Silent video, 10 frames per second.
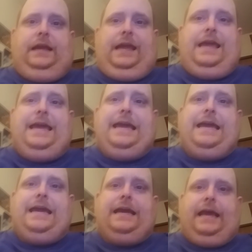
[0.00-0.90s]

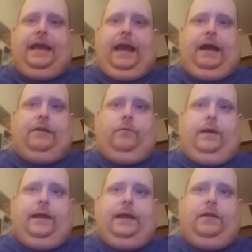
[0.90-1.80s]
eking out a
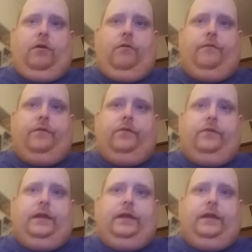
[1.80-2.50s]
win over